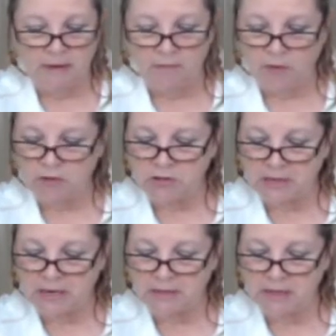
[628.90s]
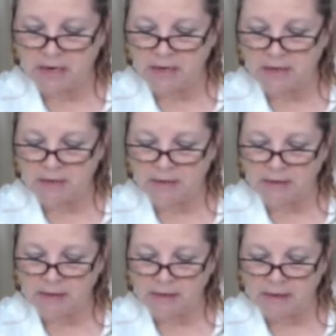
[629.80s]
Verse 18.
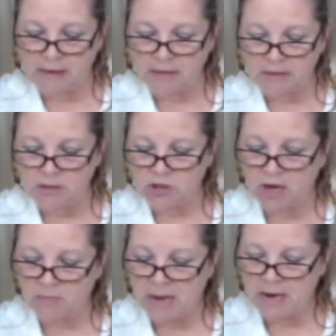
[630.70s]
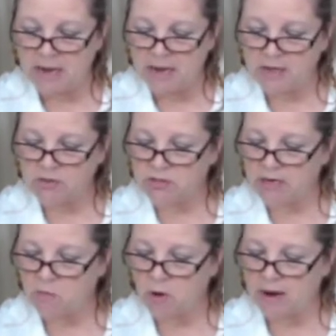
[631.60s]
This young man, he could
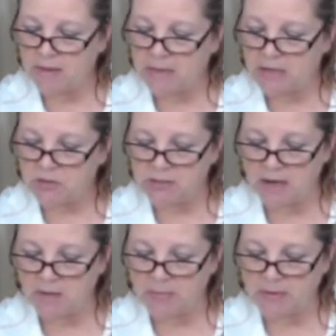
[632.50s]
see where he messed up.